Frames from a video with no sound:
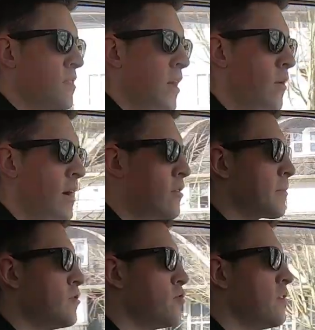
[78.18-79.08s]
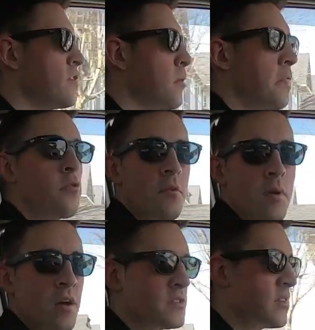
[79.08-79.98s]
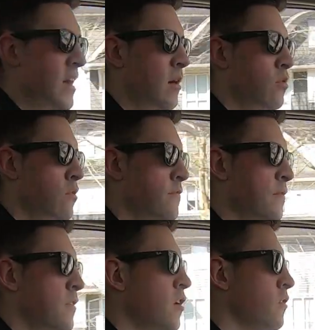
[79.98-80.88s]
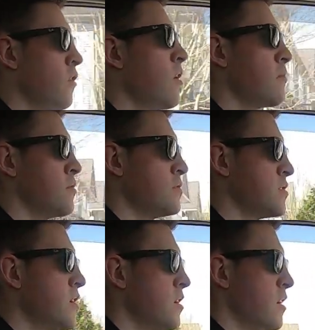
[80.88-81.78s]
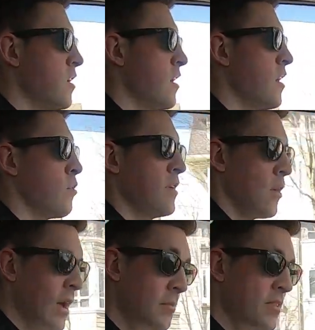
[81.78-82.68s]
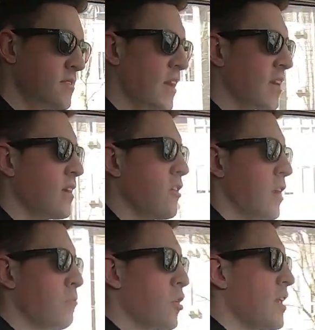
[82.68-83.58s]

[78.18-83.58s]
Now I recommend doing this about 30 miles an hour or 50 kilometers an hour. Now I'm in second gear and I'm